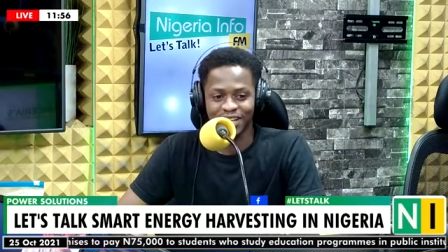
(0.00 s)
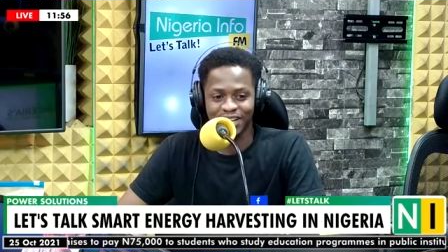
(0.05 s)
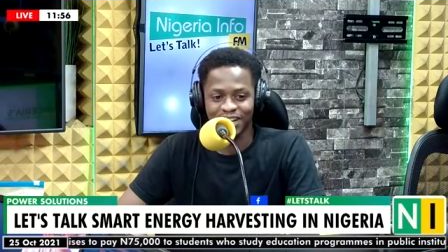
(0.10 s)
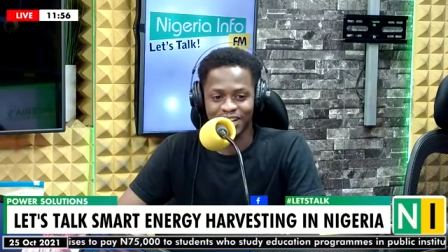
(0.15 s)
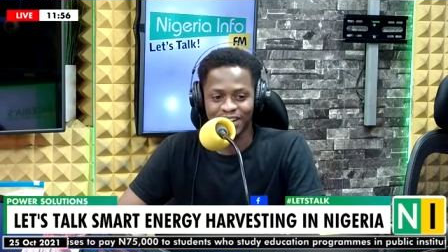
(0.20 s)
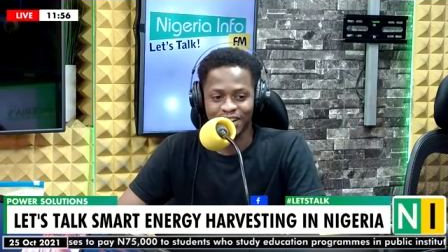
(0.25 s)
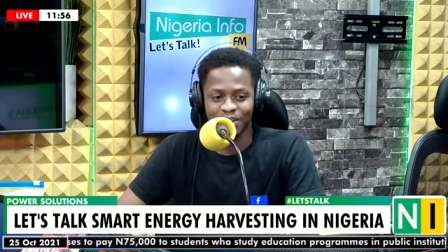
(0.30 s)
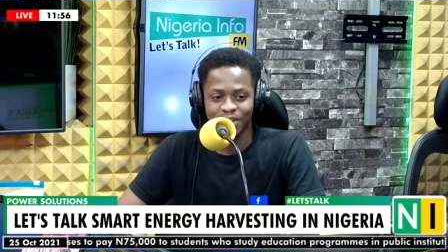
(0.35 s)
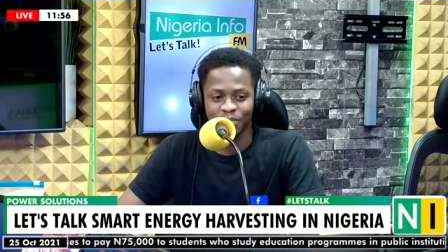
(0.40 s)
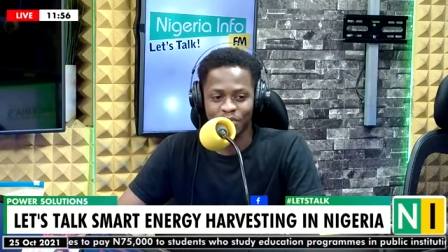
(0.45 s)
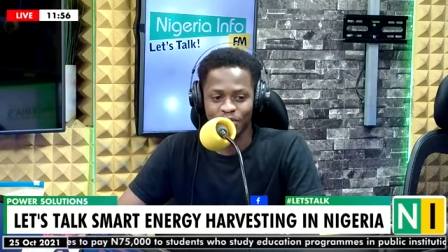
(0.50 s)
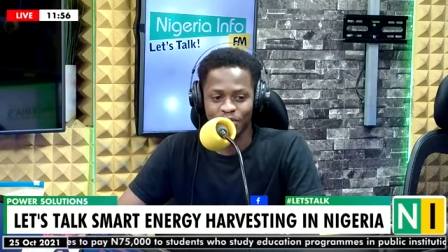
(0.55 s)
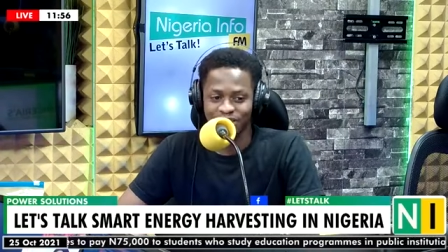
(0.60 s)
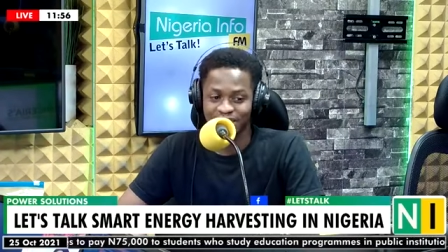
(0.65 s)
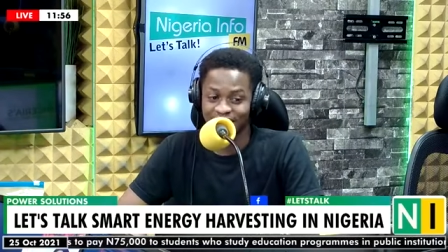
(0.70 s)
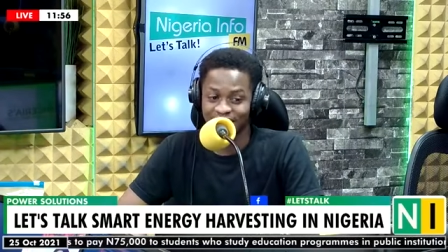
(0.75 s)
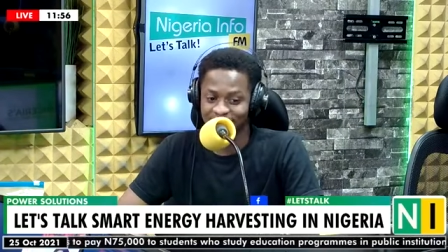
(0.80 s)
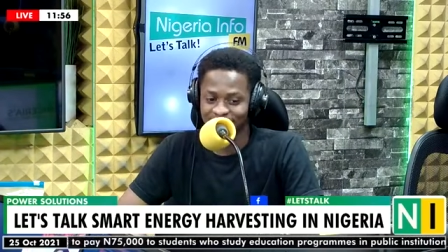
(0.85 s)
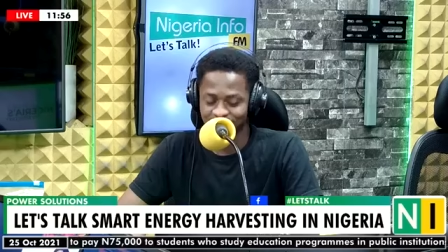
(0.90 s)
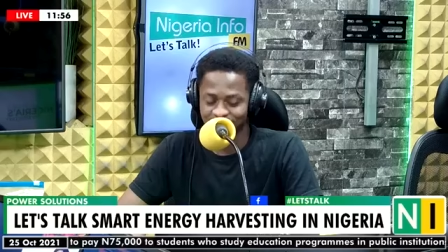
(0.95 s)
We're
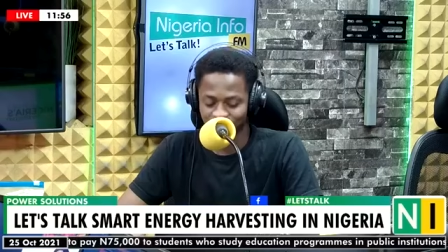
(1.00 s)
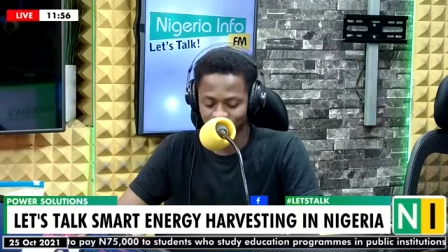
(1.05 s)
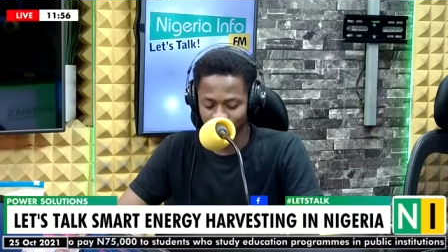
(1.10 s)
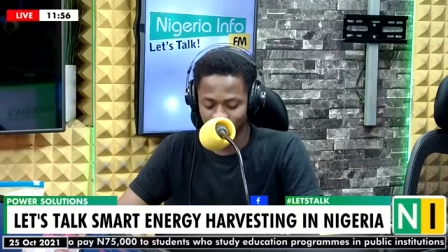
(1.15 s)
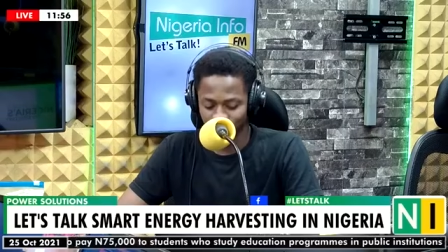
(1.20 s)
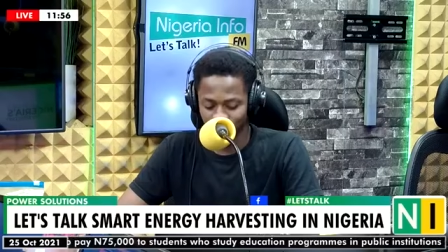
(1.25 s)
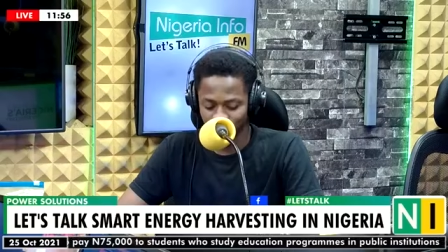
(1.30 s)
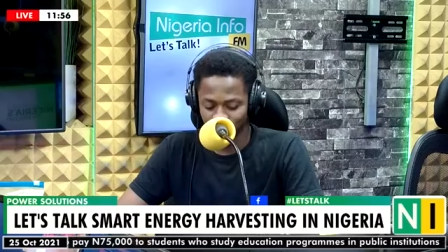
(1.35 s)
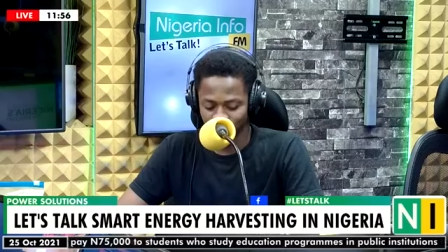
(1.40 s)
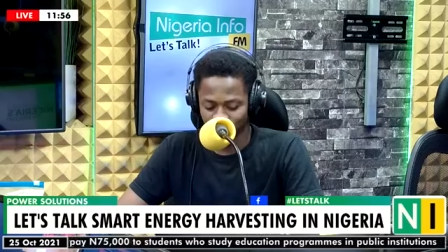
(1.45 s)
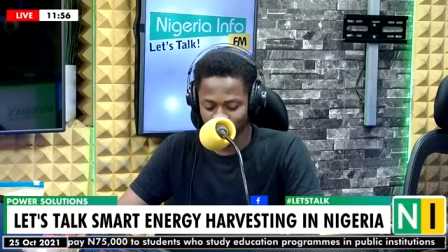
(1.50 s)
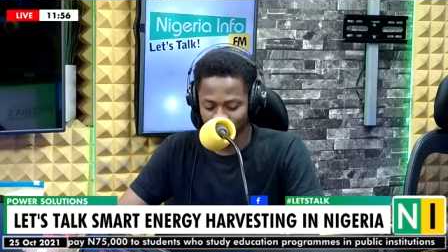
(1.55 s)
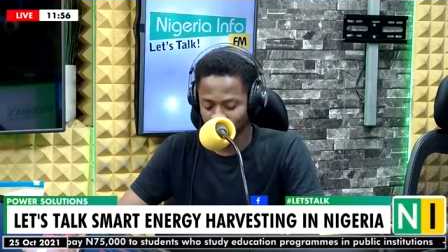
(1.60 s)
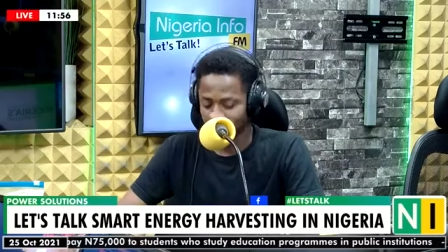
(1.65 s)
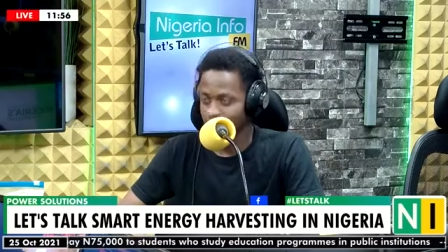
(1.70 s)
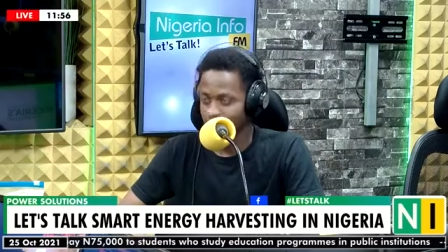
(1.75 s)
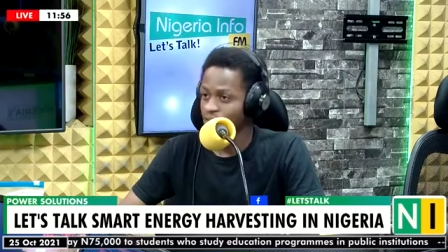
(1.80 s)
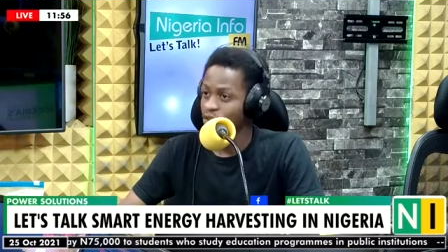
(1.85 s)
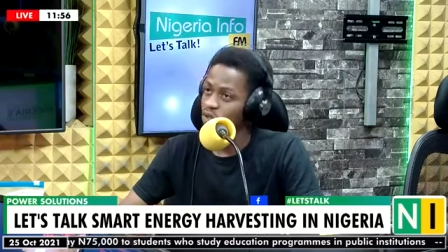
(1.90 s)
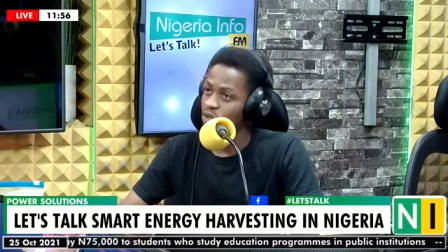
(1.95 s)
targeting schools
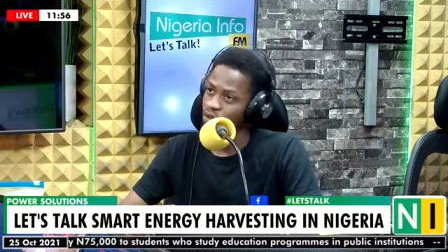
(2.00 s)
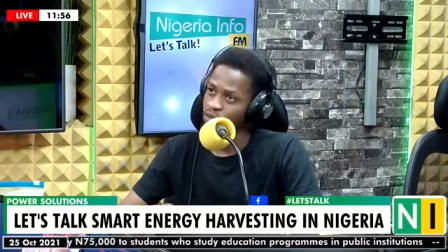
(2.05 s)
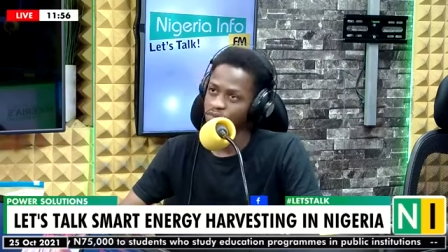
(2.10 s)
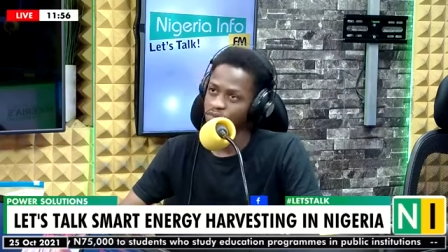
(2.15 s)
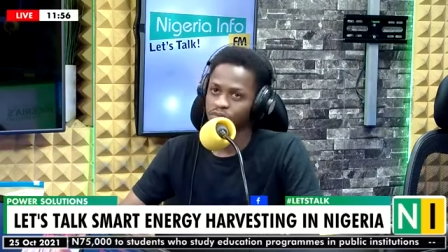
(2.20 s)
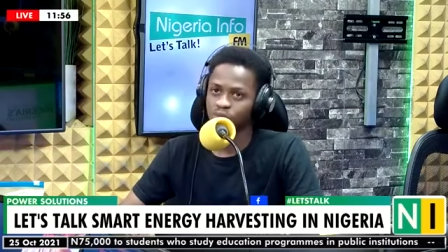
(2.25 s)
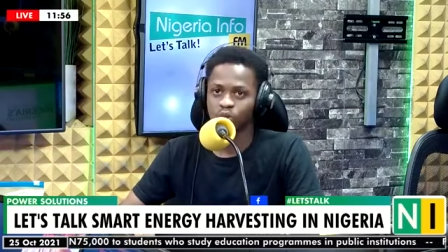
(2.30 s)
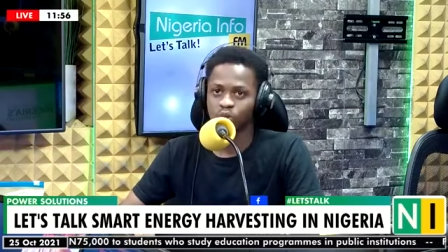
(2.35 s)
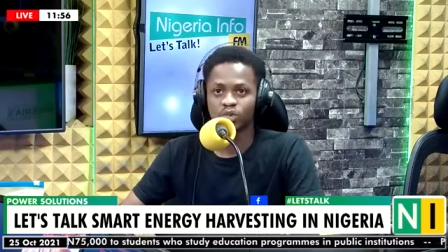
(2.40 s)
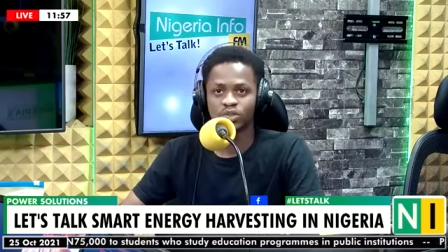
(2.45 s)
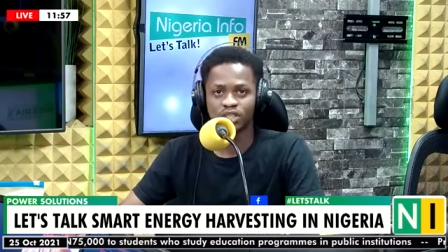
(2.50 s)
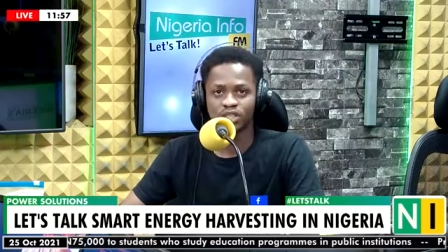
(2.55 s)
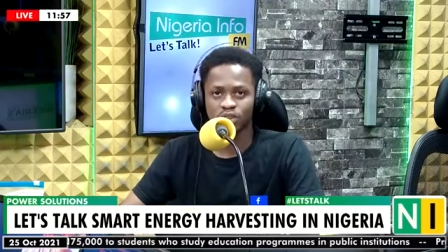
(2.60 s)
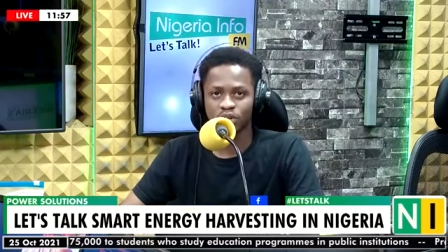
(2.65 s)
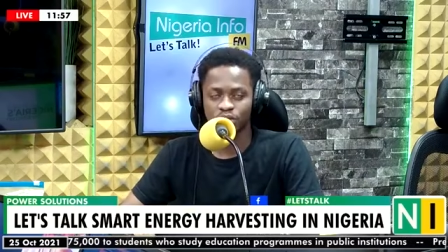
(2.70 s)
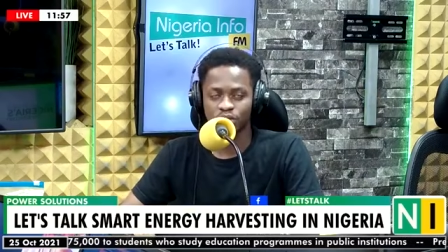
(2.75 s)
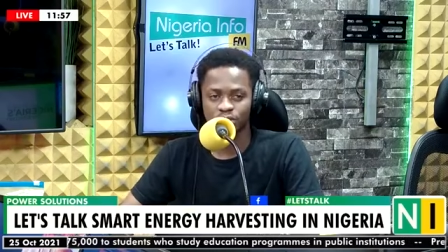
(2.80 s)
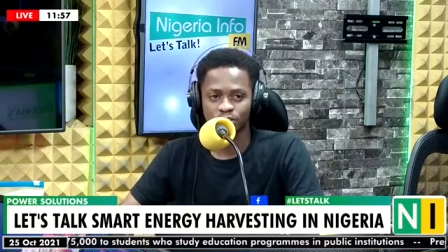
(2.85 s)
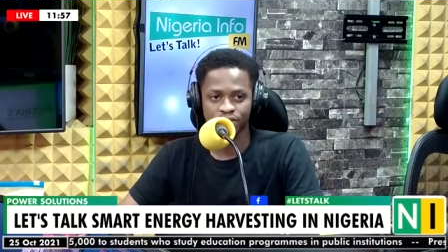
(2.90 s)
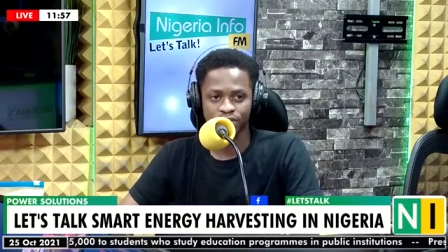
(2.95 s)
first, like schools and
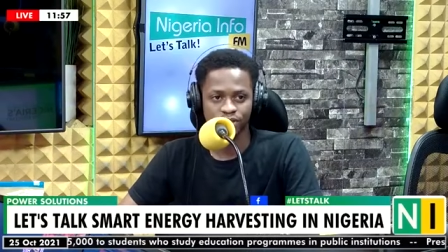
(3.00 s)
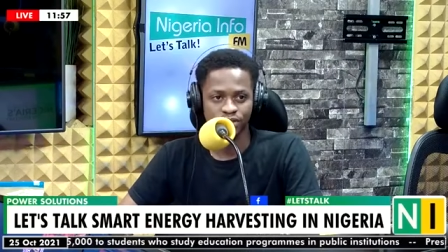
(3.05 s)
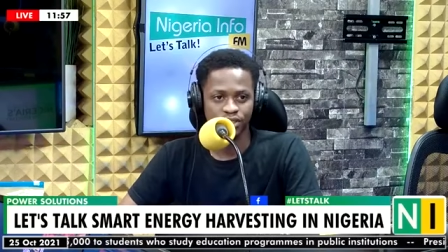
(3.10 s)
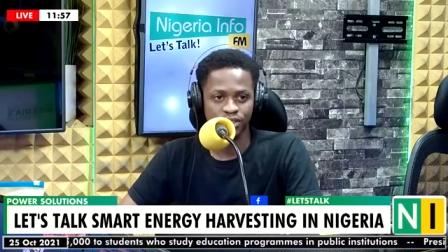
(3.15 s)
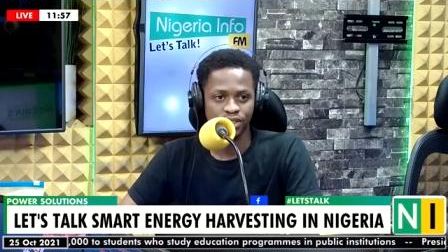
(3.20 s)
hospitals.